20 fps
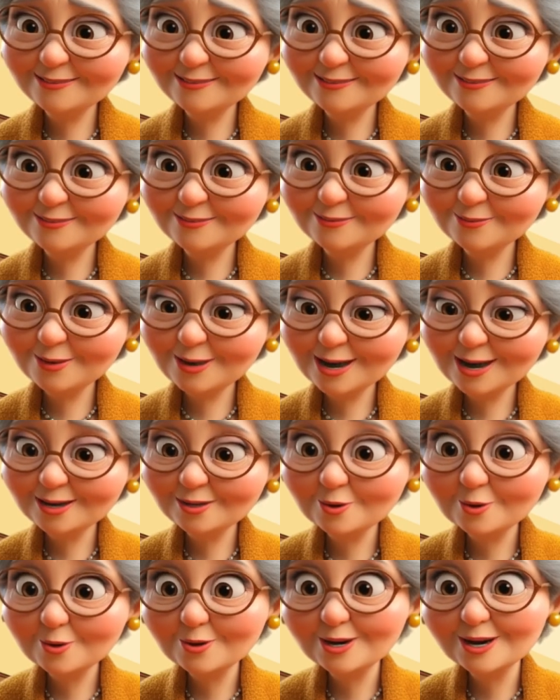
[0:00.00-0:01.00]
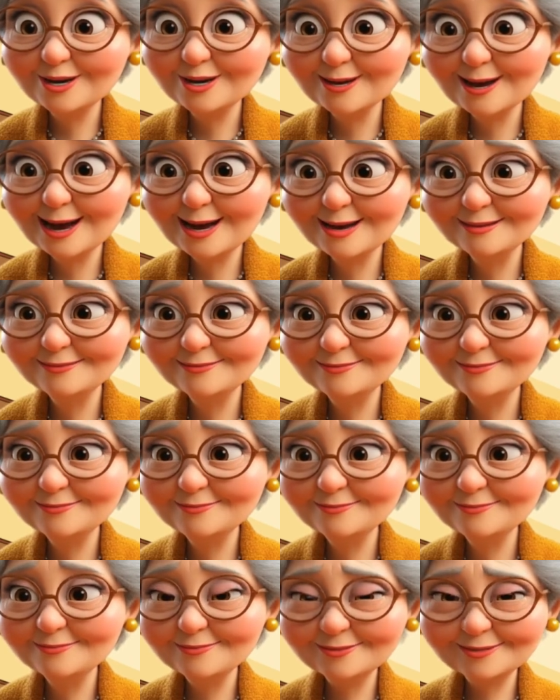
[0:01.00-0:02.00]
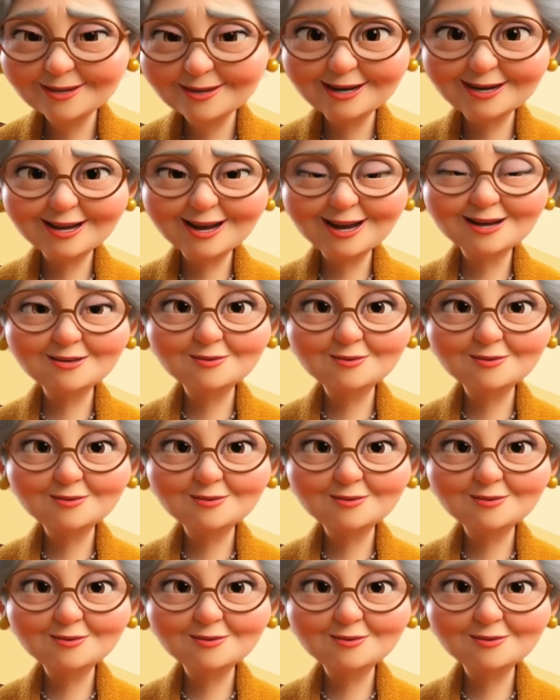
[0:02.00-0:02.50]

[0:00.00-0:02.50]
it and talk about how this has to do with